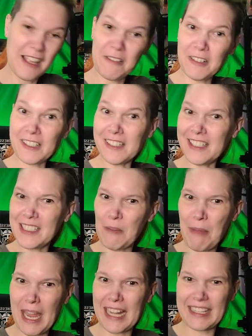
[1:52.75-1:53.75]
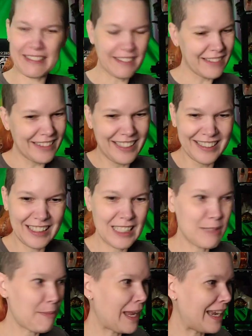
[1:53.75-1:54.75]
We're going to paint. Let's
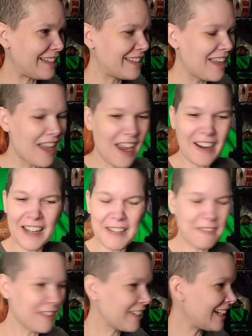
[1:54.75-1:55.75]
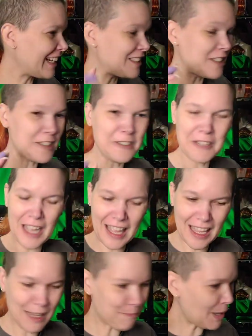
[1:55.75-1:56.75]
paint. Alright, we're gonna do
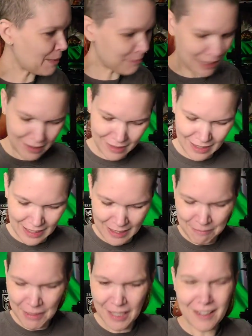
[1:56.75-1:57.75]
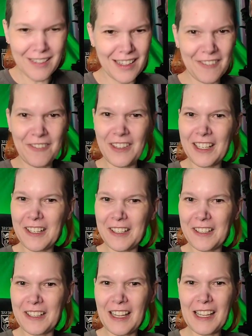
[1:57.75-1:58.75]
a pumpkin theme.
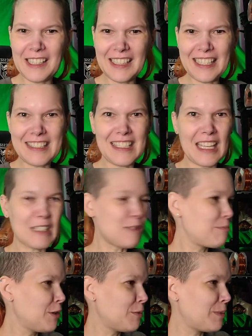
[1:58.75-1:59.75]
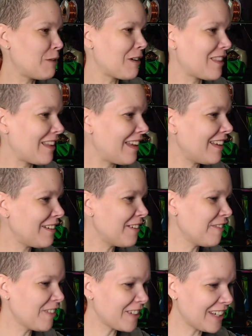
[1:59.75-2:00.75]
Figured, let's get spoopy with it.
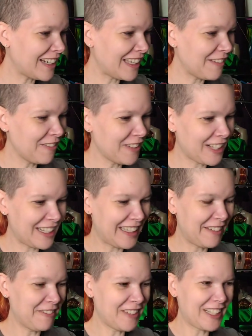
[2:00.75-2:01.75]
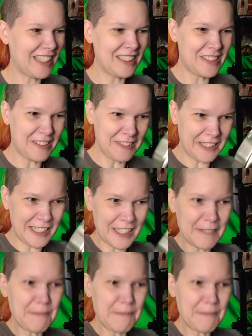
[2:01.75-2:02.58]
We're gonna do it.